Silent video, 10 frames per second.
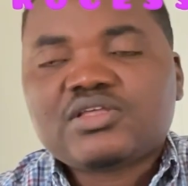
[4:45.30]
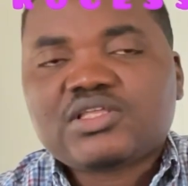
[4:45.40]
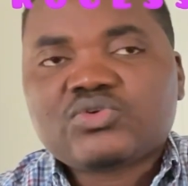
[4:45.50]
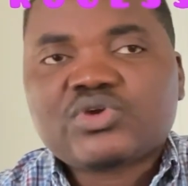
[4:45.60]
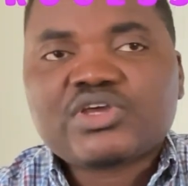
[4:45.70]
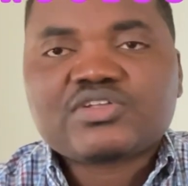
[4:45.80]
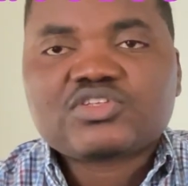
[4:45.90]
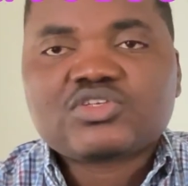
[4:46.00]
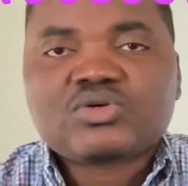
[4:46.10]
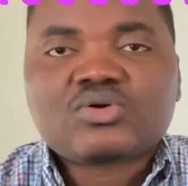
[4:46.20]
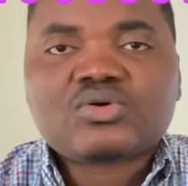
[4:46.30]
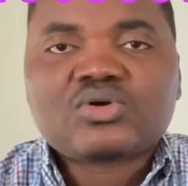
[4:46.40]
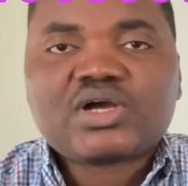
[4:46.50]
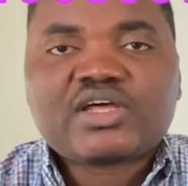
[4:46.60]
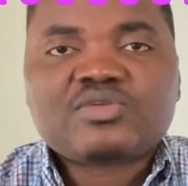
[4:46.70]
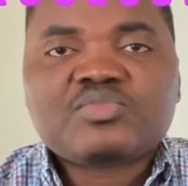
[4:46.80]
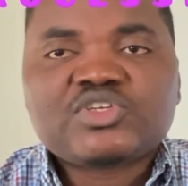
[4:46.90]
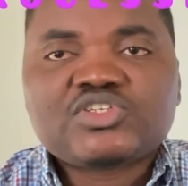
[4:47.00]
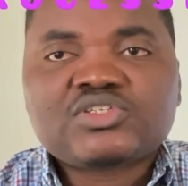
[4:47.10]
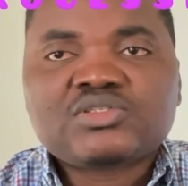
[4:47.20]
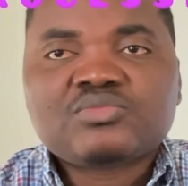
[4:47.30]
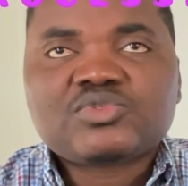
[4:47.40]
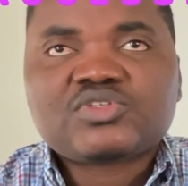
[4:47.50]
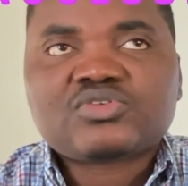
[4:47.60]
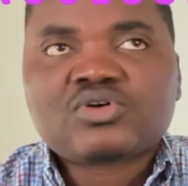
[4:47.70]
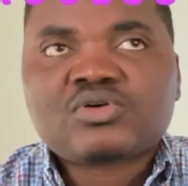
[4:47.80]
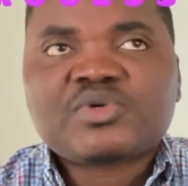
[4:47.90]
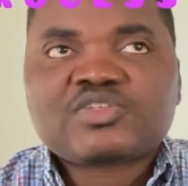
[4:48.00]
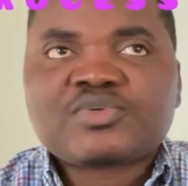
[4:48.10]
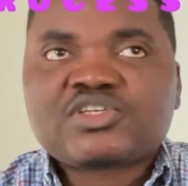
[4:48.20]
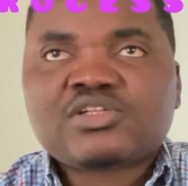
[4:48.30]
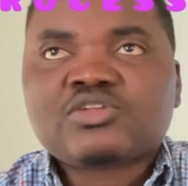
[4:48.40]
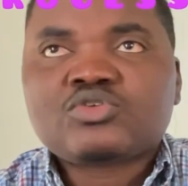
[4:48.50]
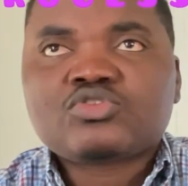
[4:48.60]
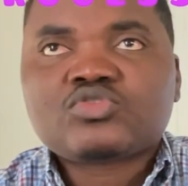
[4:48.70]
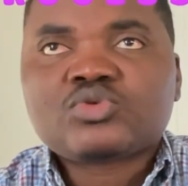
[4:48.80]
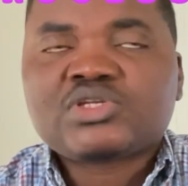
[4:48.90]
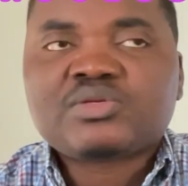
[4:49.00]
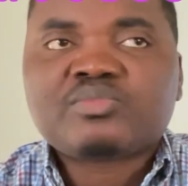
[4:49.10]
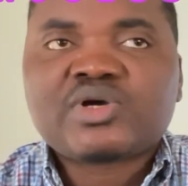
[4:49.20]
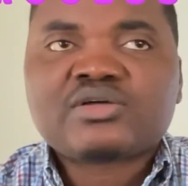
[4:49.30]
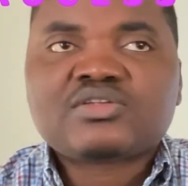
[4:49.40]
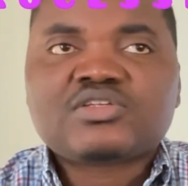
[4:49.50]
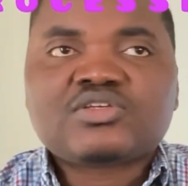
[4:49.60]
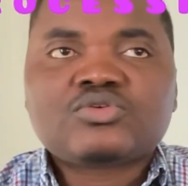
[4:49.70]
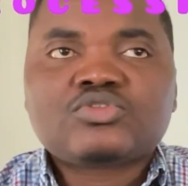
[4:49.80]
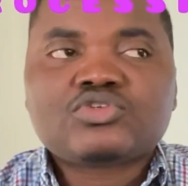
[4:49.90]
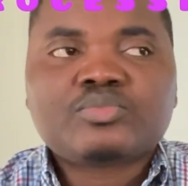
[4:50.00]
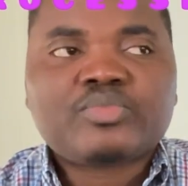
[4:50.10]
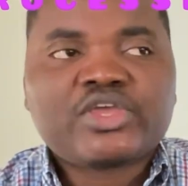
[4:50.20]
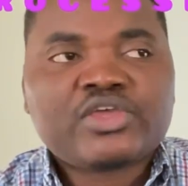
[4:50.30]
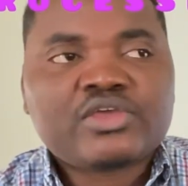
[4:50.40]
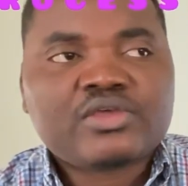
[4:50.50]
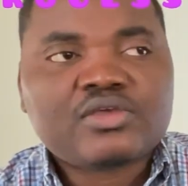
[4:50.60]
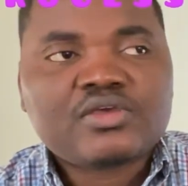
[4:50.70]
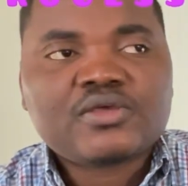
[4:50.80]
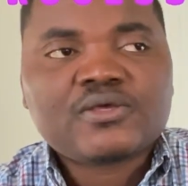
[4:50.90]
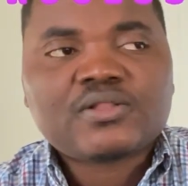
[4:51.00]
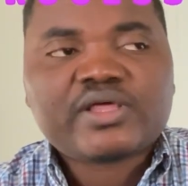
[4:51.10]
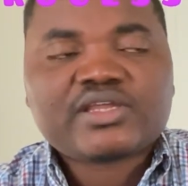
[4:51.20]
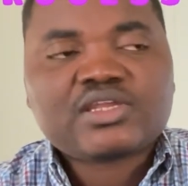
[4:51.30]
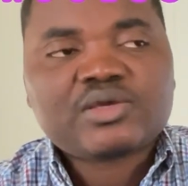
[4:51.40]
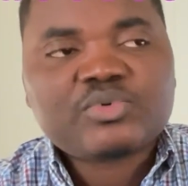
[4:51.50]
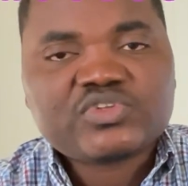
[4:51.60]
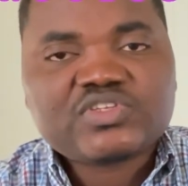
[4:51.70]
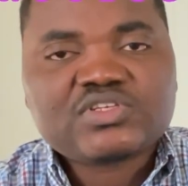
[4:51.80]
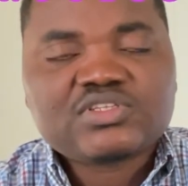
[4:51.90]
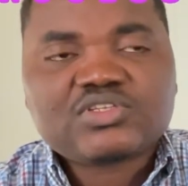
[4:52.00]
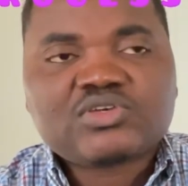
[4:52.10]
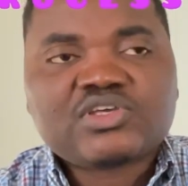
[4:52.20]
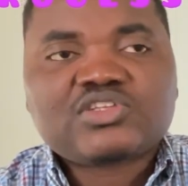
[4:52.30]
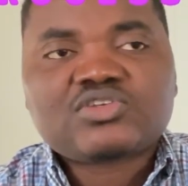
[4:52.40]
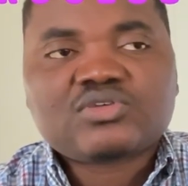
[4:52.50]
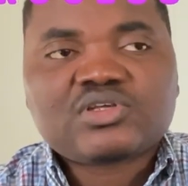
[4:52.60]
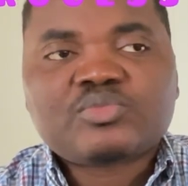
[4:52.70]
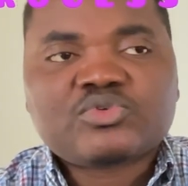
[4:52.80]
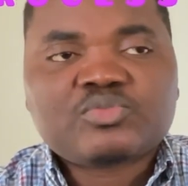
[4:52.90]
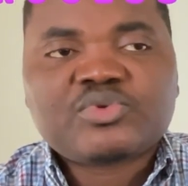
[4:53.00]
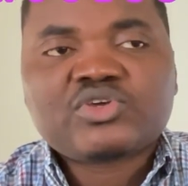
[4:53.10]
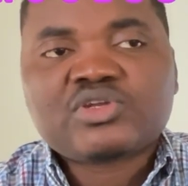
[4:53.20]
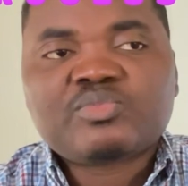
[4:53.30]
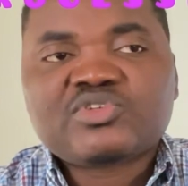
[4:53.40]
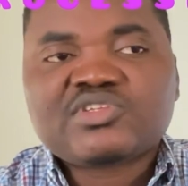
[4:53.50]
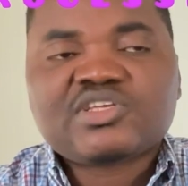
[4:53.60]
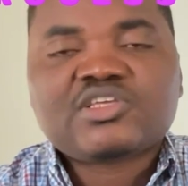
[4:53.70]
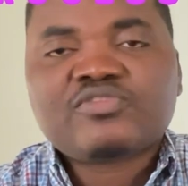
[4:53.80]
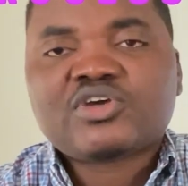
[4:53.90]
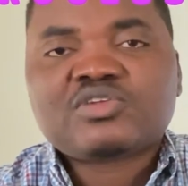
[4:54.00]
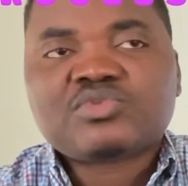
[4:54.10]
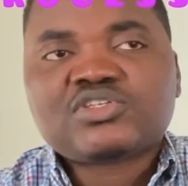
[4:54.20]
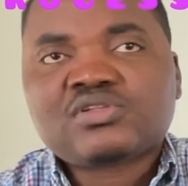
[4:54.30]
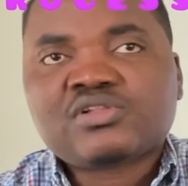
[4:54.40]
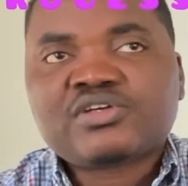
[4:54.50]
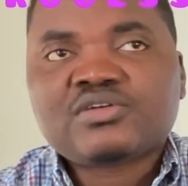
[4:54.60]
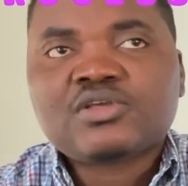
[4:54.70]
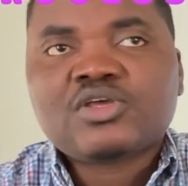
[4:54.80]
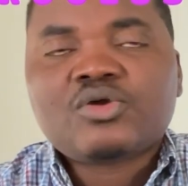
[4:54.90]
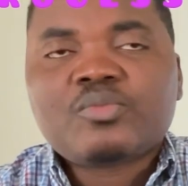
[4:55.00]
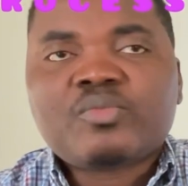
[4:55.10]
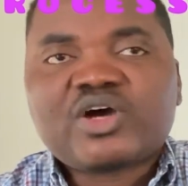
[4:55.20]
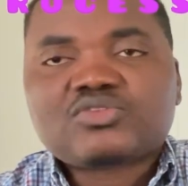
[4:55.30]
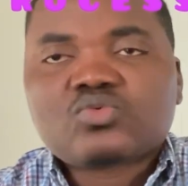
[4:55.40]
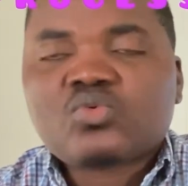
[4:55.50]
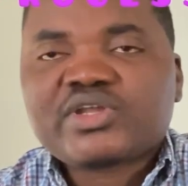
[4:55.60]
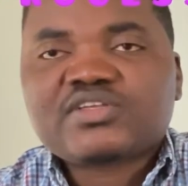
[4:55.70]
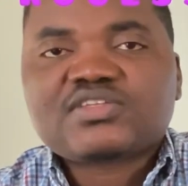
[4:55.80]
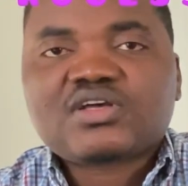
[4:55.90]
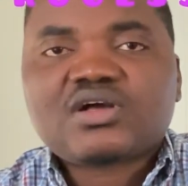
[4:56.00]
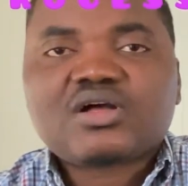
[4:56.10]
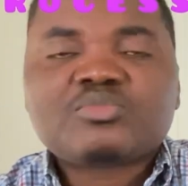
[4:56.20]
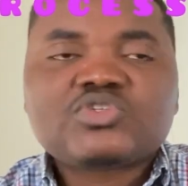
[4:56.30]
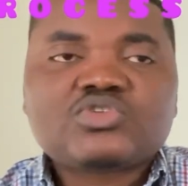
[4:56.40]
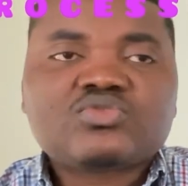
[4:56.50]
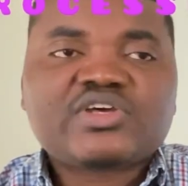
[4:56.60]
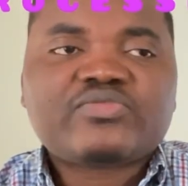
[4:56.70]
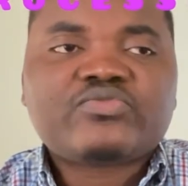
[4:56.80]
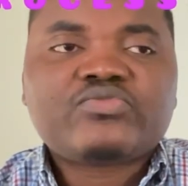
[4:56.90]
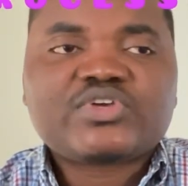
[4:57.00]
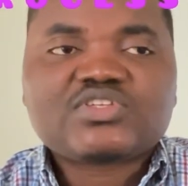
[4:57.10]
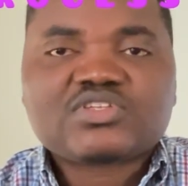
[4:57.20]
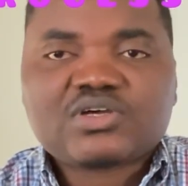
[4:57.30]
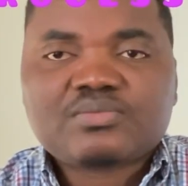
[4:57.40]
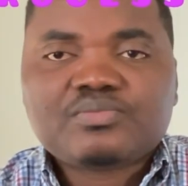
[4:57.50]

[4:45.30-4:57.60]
You get your admission. Some, especially those who demand you to pay like deposits, you pay your deposit, they give you admission later. But when it comes to the visa,